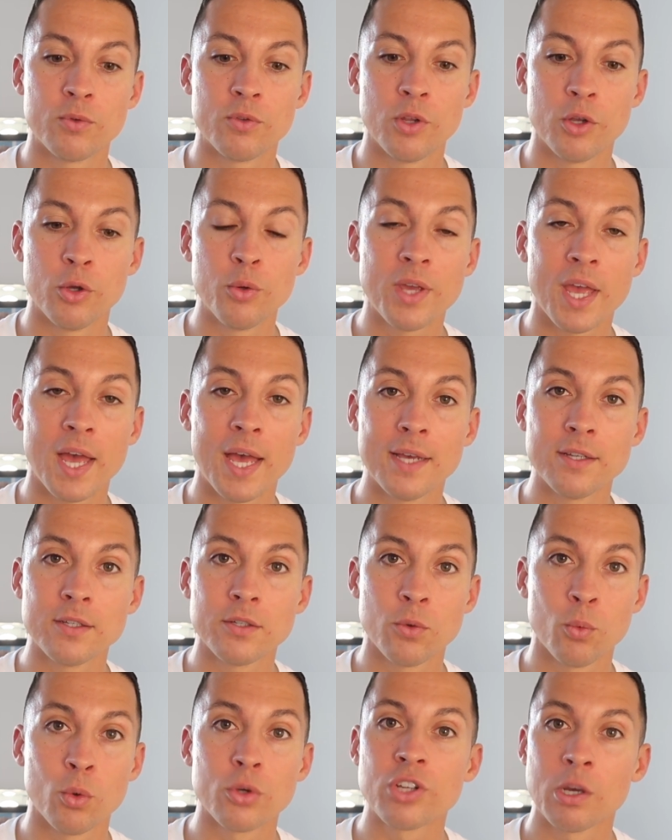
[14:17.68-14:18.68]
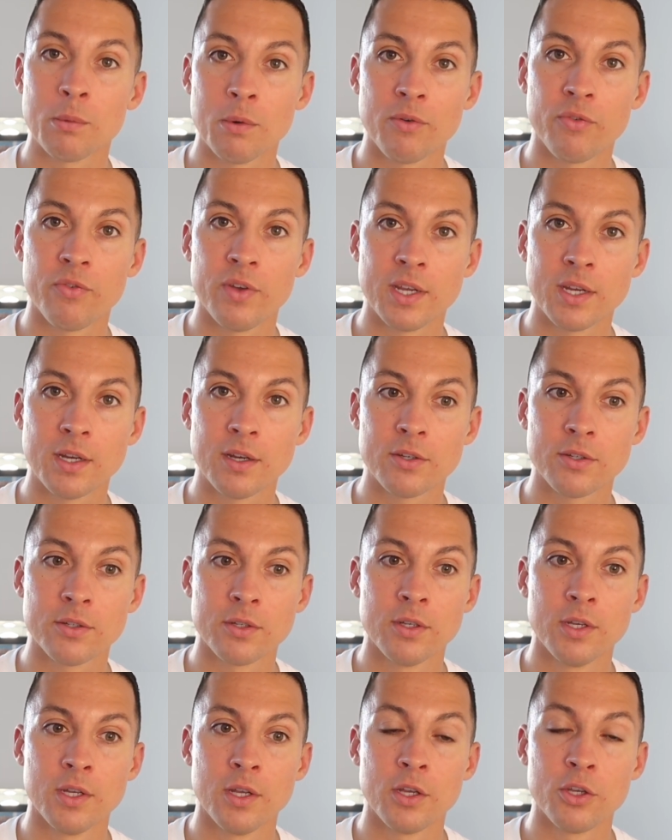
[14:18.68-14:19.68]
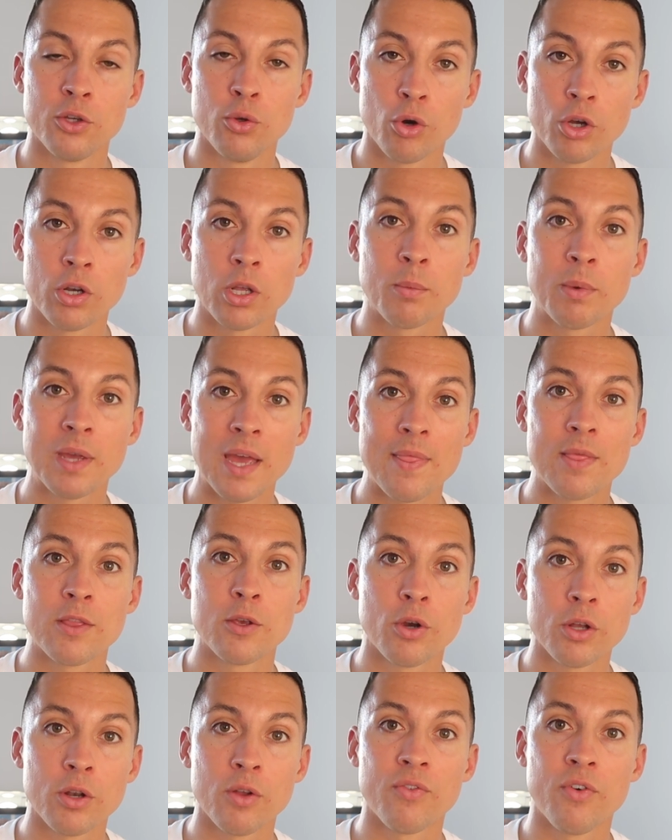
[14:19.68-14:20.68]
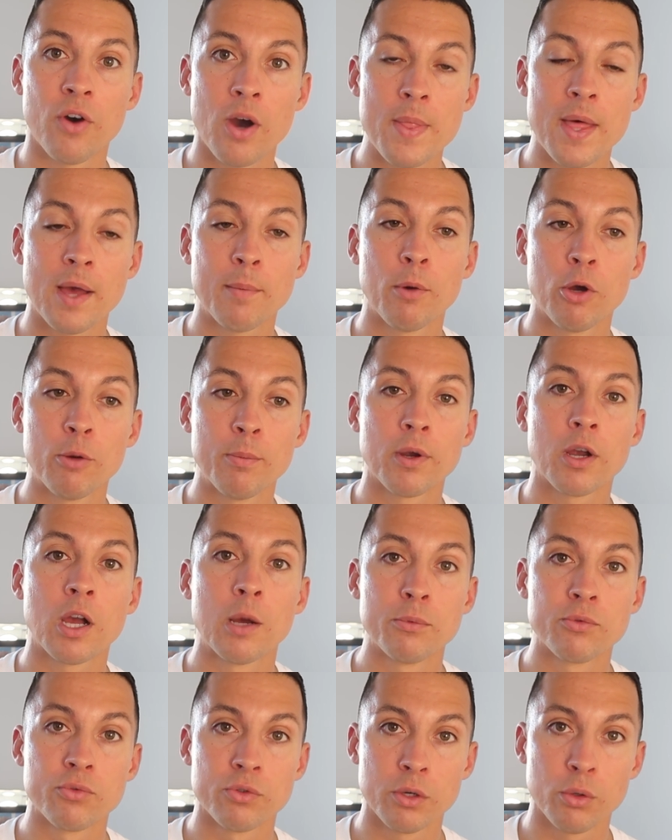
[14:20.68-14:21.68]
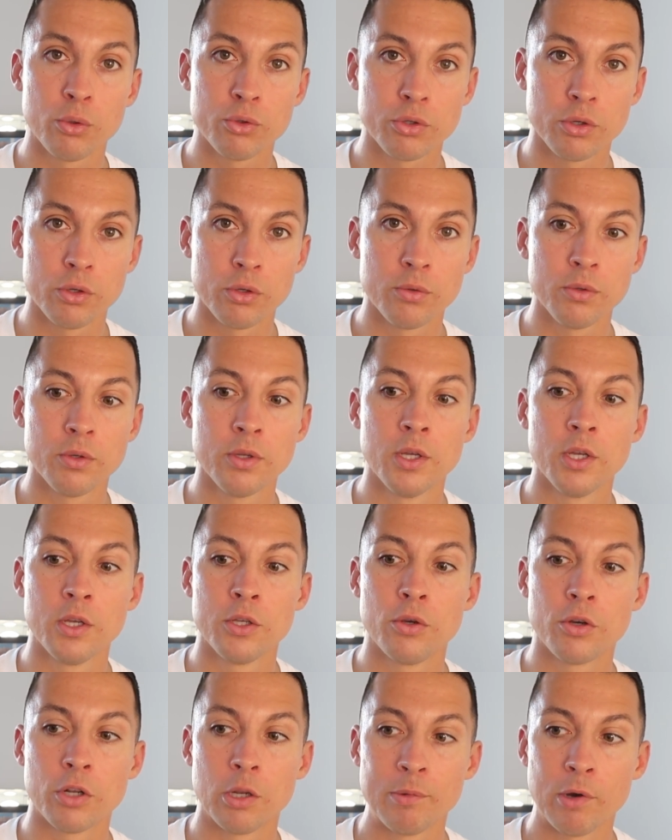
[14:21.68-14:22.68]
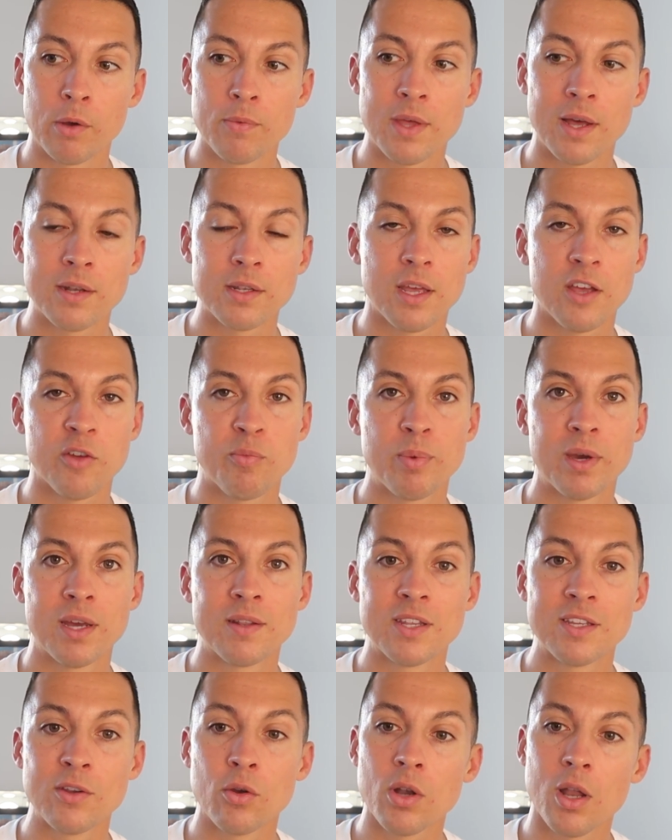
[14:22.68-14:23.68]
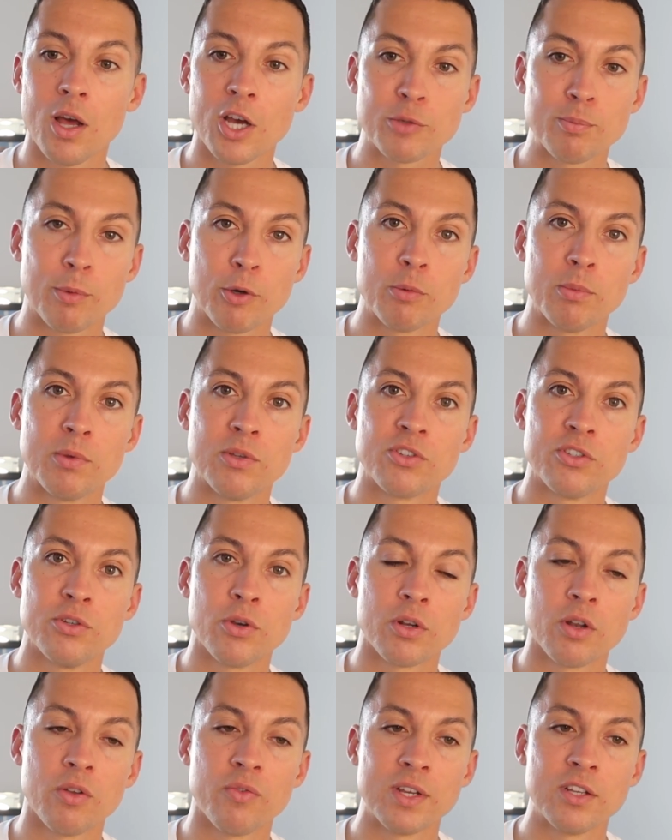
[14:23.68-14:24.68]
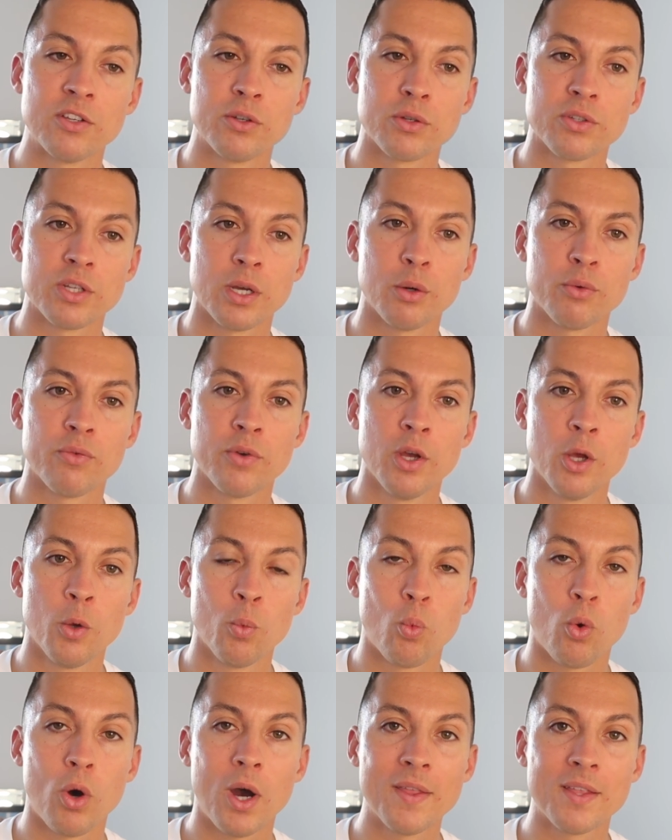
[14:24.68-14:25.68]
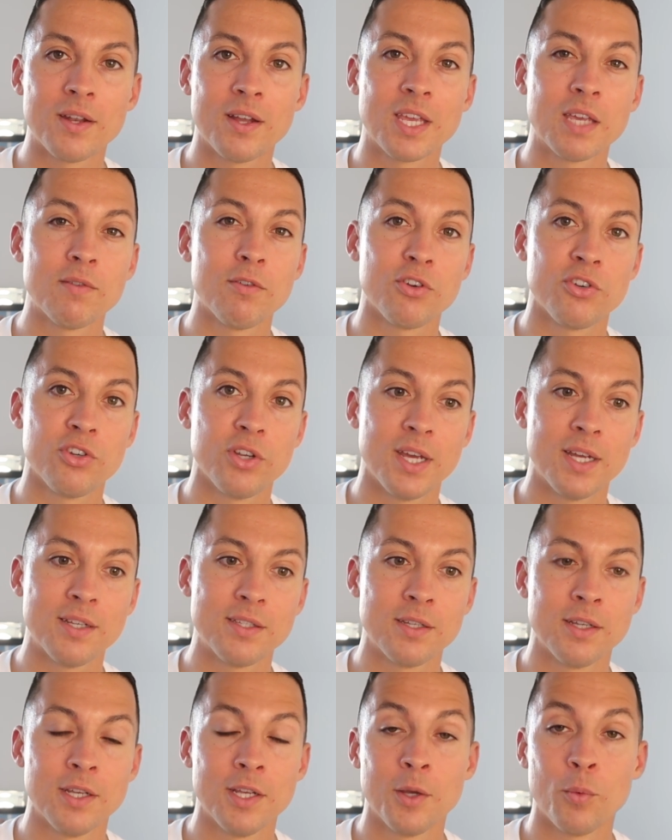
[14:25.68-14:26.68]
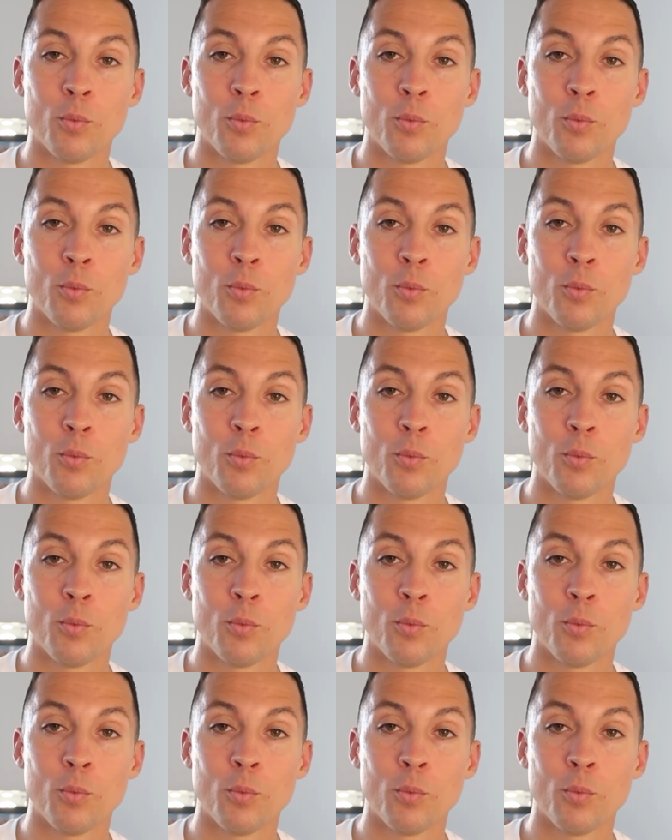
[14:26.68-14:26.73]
who cares what someone thinks? You're going to get, you're going to find that moment comes real soon. You're going to be on that deathbed in your last moments, and you're going to think to yourself, "Why did I give a shit?